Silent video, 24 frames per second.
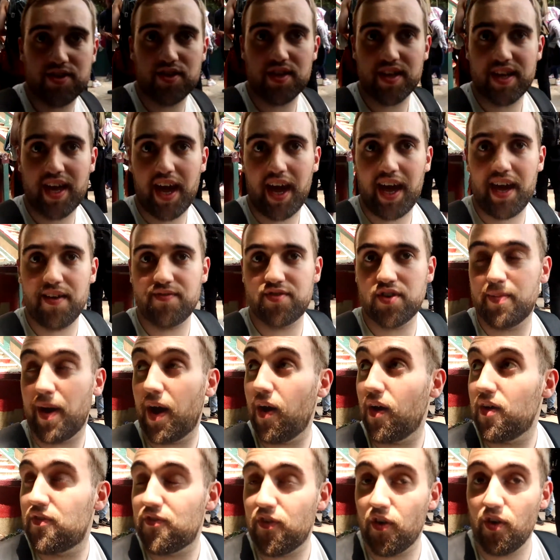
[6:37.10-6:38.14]
so the cave's are
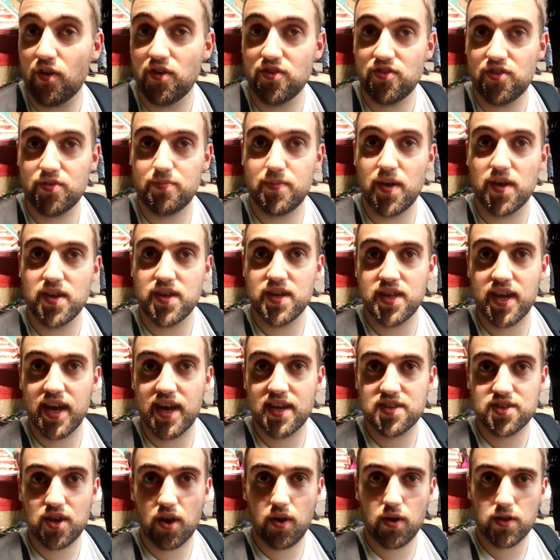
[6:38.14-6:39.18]
about 400 million
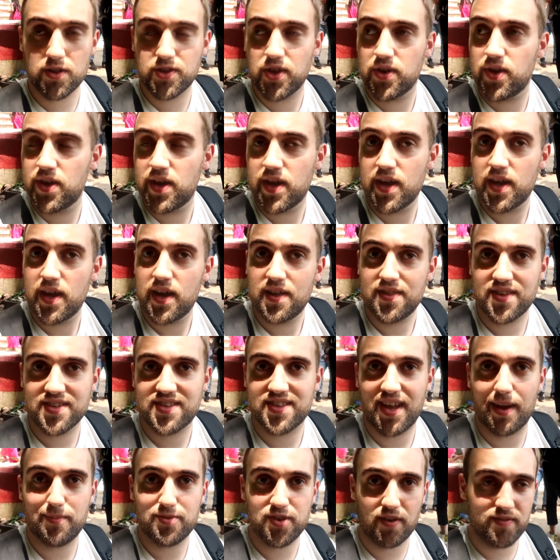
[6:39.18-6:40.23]
years old. The
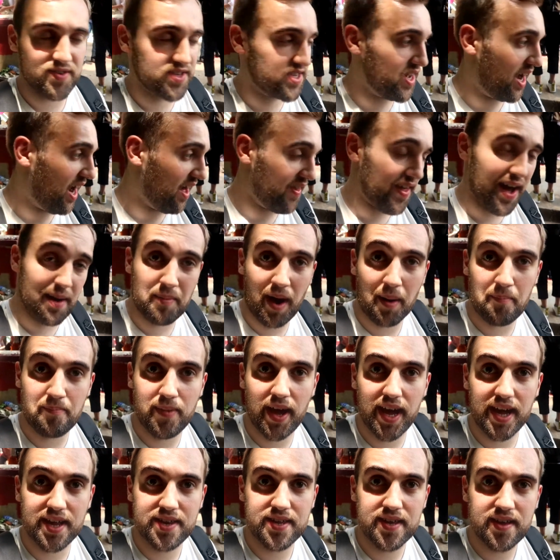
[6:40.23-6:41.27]
steps obviously aren't there
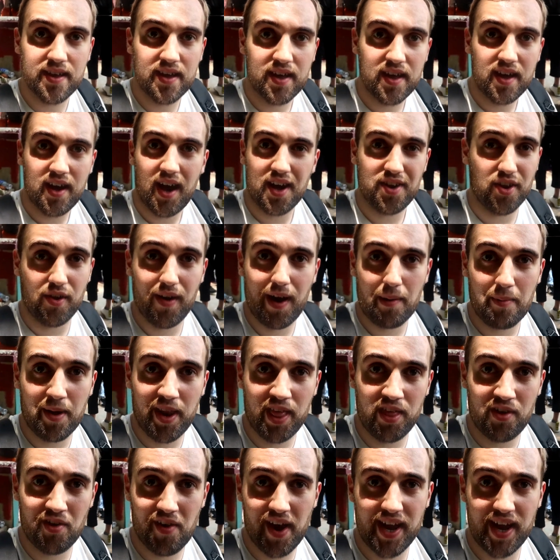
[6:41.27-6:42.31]
man-made. Don't know how many there